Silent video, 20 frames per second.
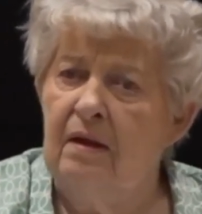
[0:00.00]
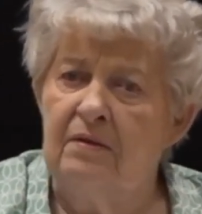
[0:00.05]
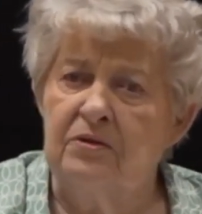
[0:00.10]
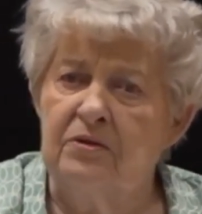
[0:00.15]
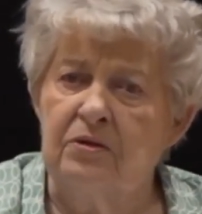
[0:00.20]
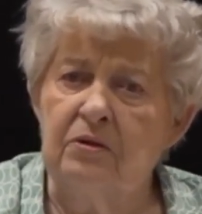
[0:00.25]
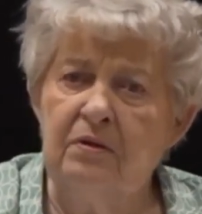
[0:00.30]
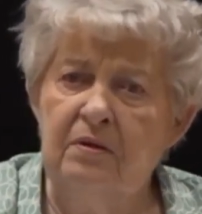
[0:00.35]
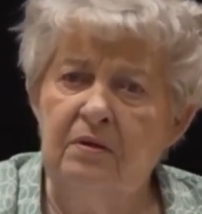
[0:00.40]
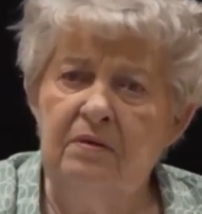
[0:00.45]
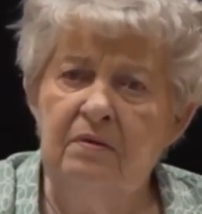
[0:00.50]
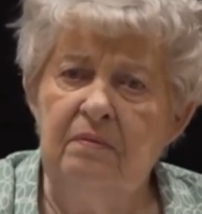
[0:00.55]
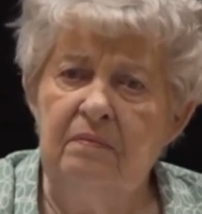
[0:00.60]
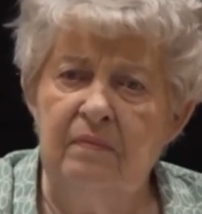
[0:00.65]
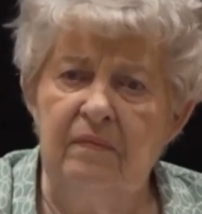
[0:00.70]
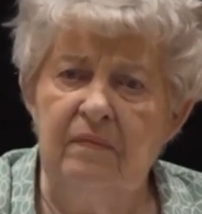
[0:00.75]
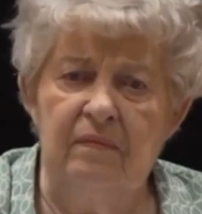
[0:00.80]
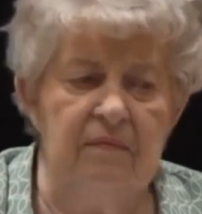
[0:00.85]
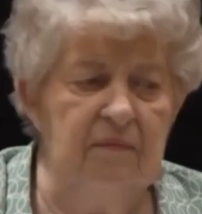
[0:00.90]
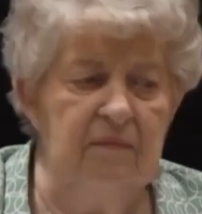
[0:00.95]
certain
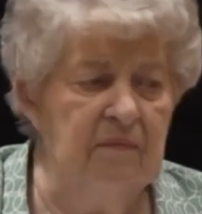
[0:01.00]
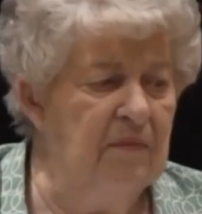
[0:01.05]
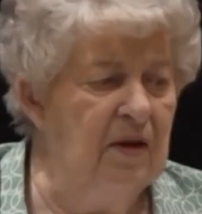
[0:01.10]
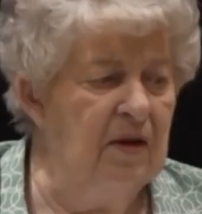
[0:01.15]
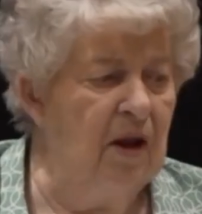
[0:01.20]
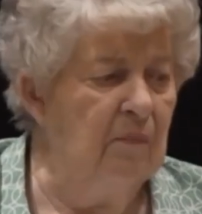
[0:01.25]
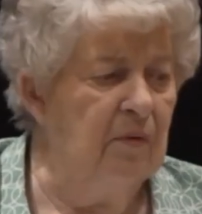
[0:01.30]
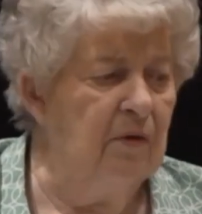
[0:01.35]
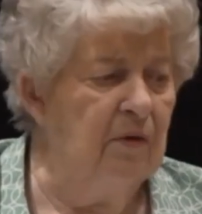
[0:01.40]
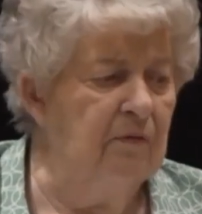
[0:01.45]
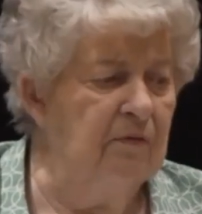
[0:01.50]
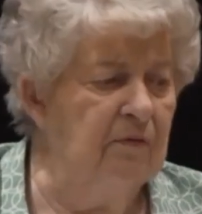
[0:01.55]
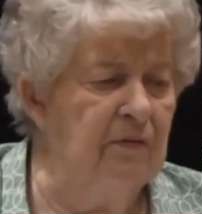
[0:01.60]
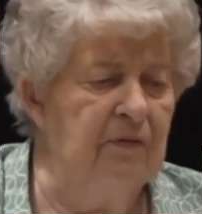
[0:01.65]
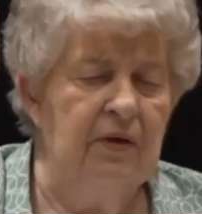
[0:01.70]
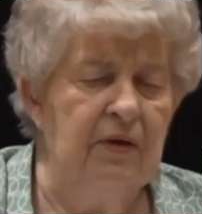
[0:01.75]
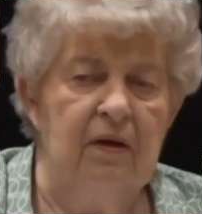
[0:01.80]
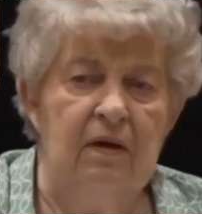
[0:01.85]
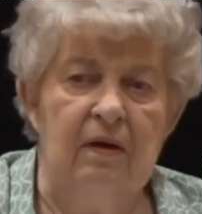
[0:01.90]
number of